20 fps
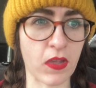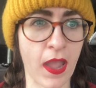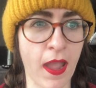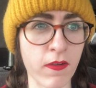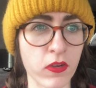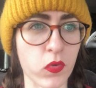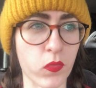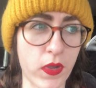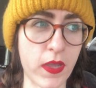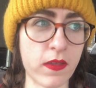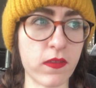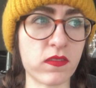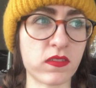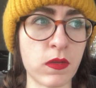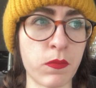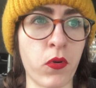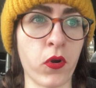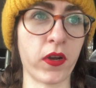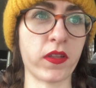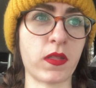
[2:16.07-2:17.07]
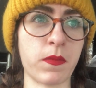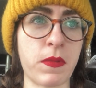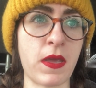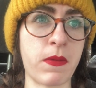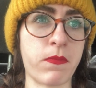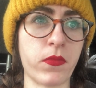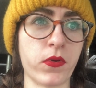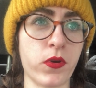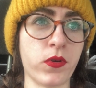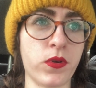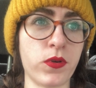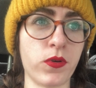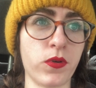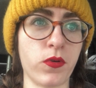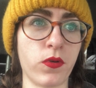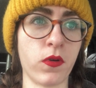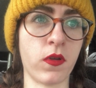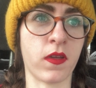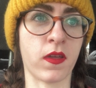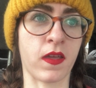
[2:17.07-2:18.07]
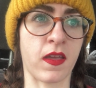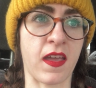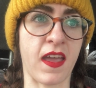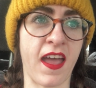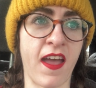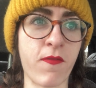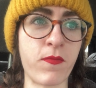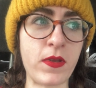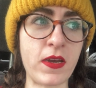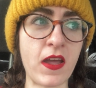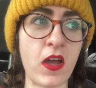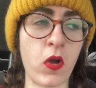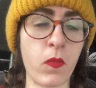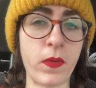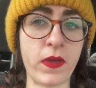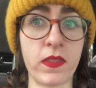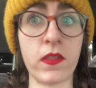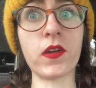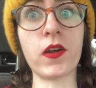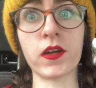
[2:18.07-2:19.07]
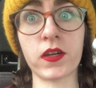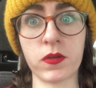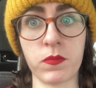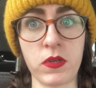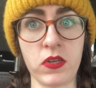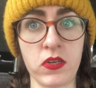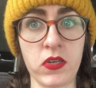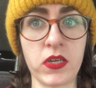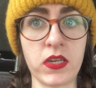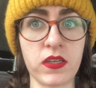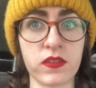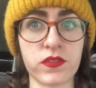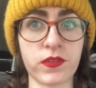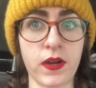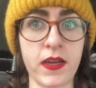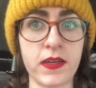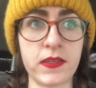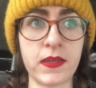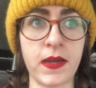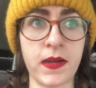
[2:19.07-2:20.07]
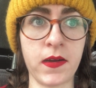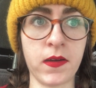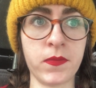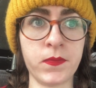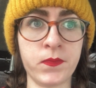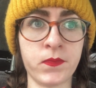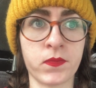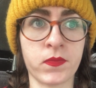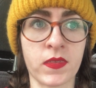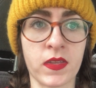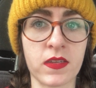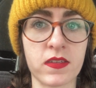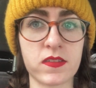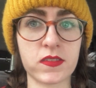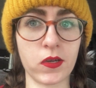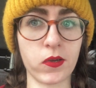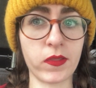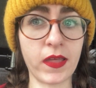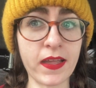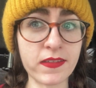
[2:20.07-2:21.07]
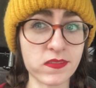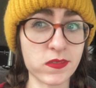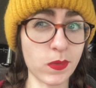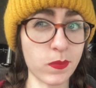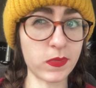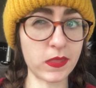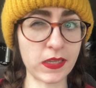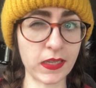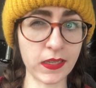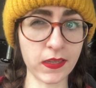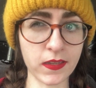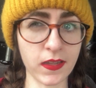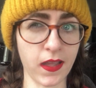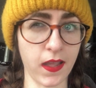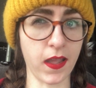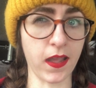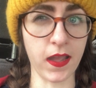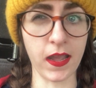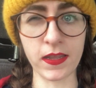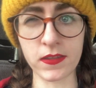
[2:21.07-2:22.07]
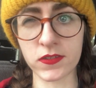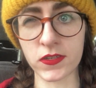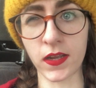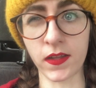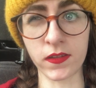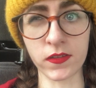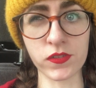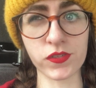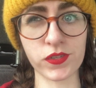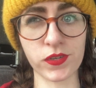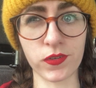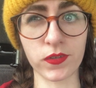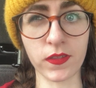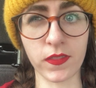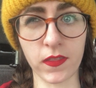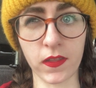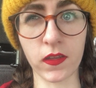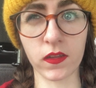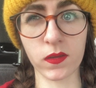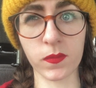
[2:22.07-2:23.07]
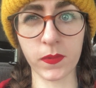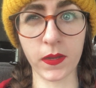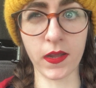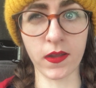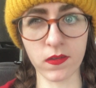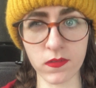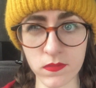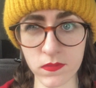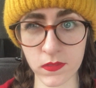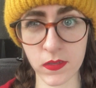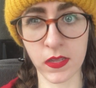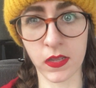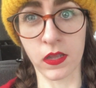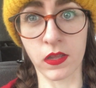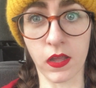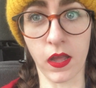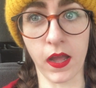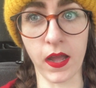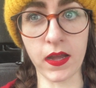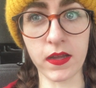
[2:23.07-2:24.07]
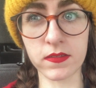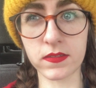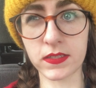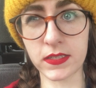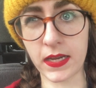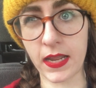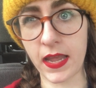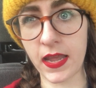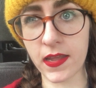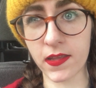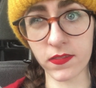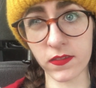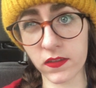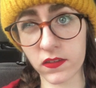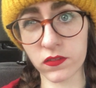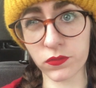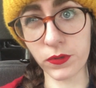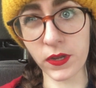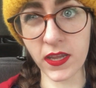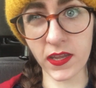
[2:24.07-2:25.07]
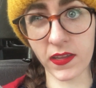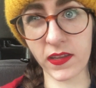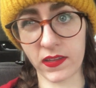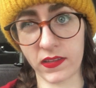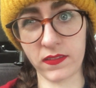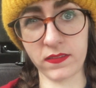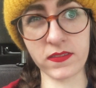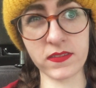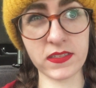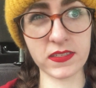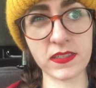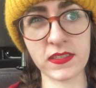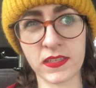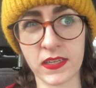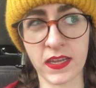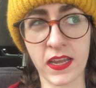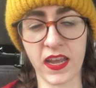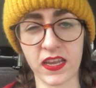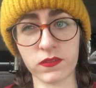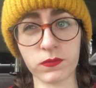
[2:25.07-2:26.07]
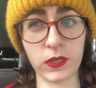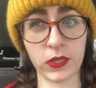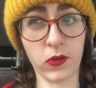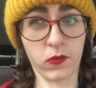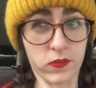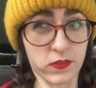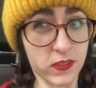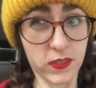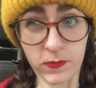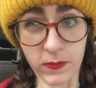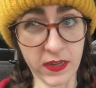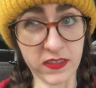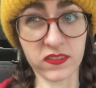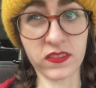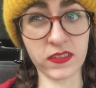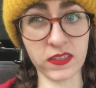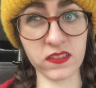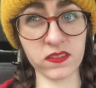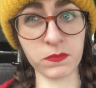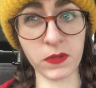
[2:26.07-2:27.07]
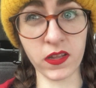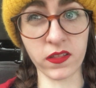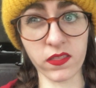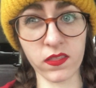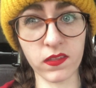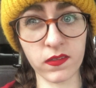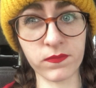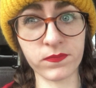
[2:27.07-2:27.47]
How can we support the people who have been helping their communities right now? So that's something I challenge you to think about today and this week and as we go into the rest of this month.